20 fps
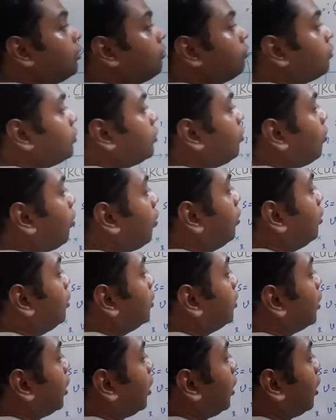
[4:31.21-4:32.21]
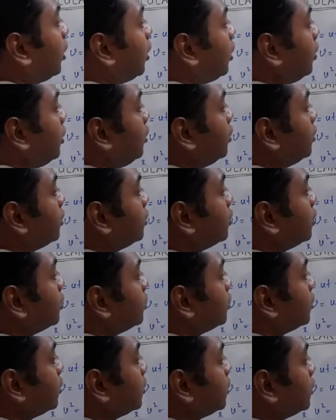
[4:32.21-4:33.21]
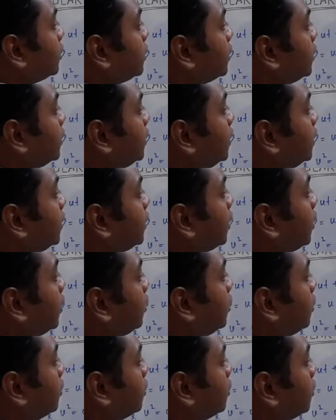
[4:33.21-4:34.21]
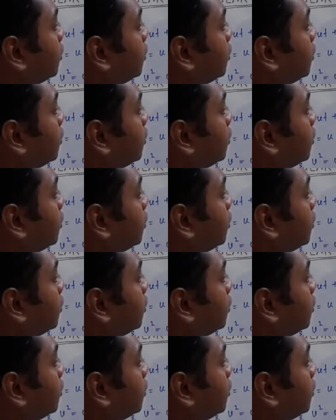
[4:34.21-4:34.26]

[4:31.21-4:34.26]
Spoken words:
We got r, theta,